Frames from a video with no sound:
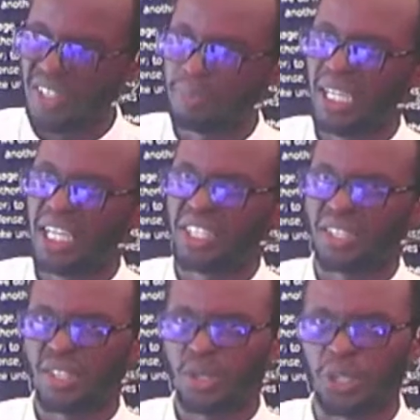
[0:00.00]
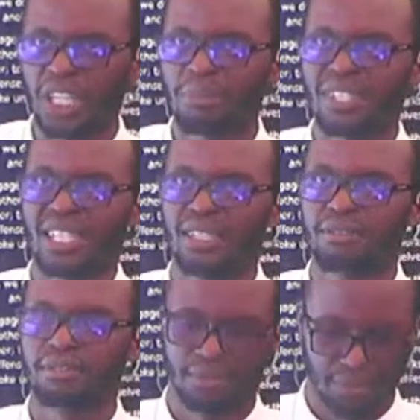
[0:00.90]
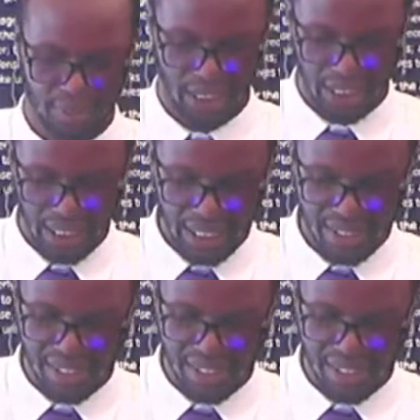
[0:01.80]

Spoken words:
pleasures to himself. It's